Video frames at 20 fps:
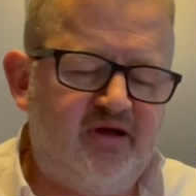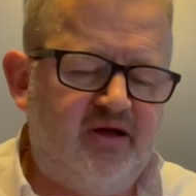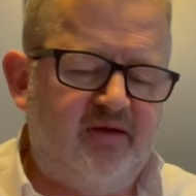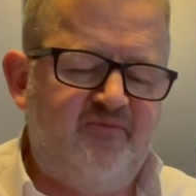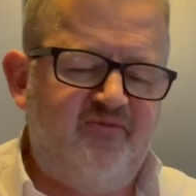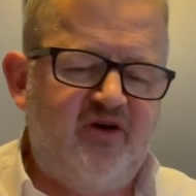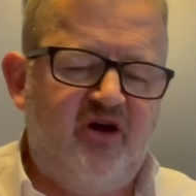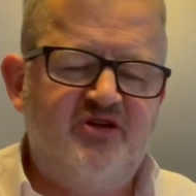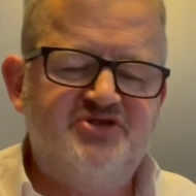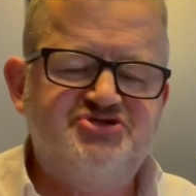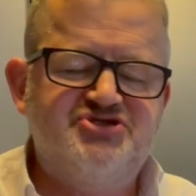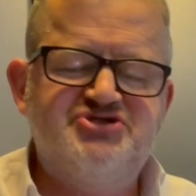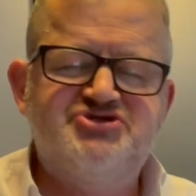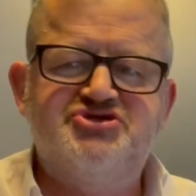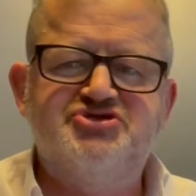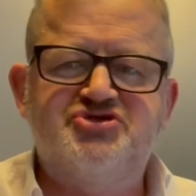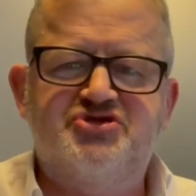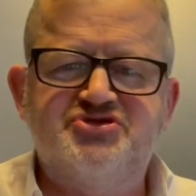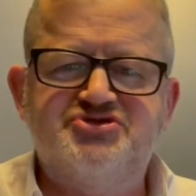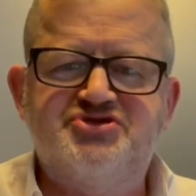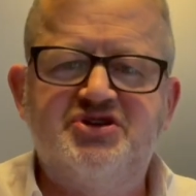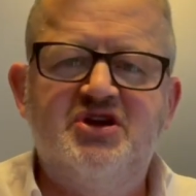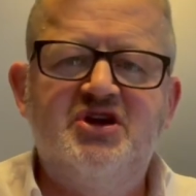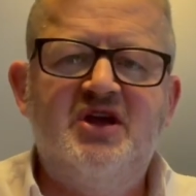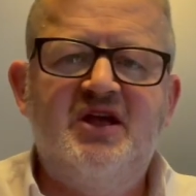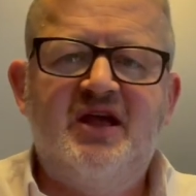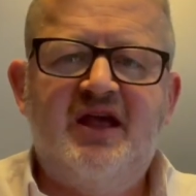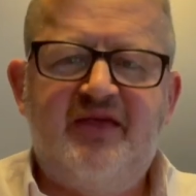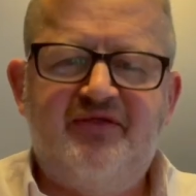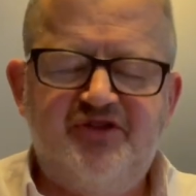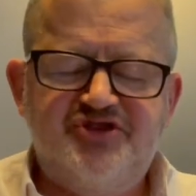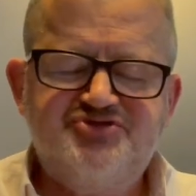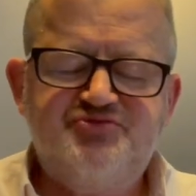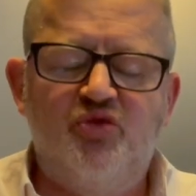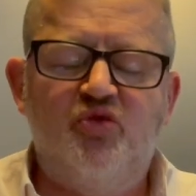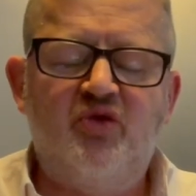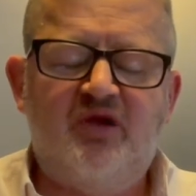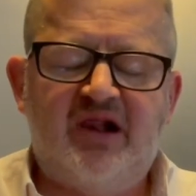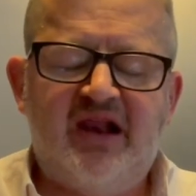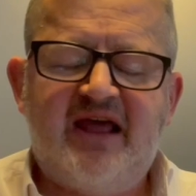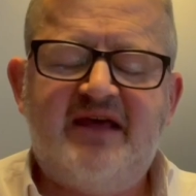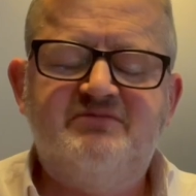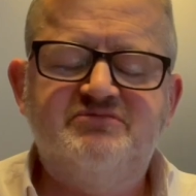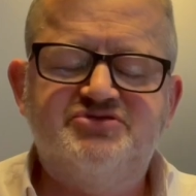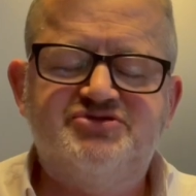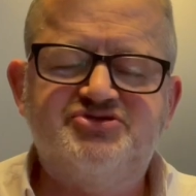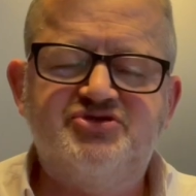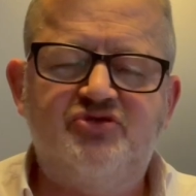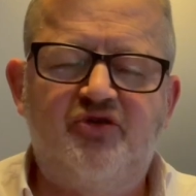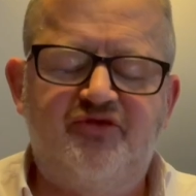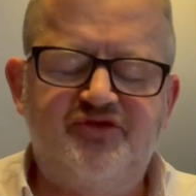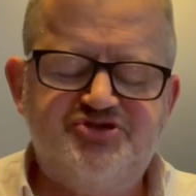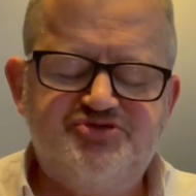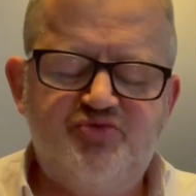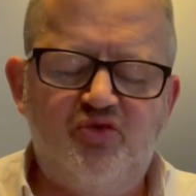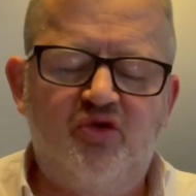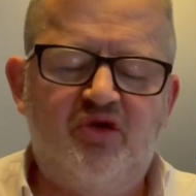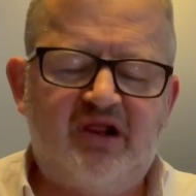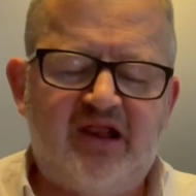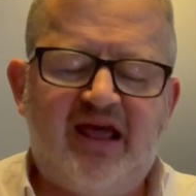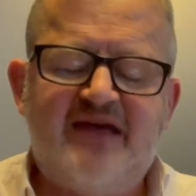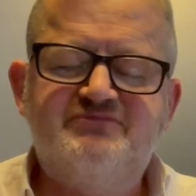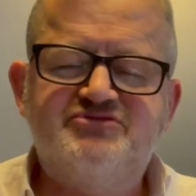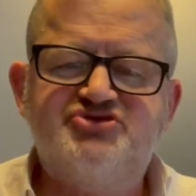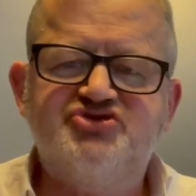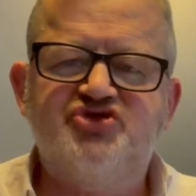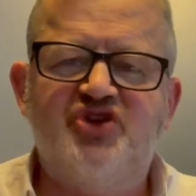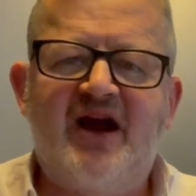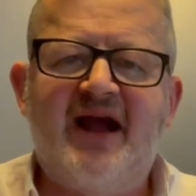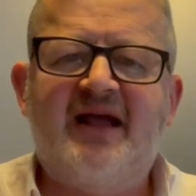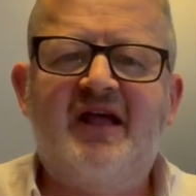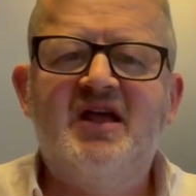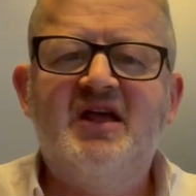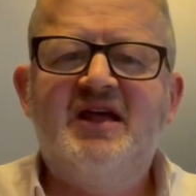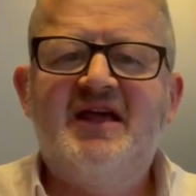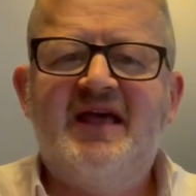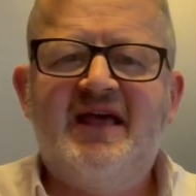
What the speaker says: various issues, because on the small claims track,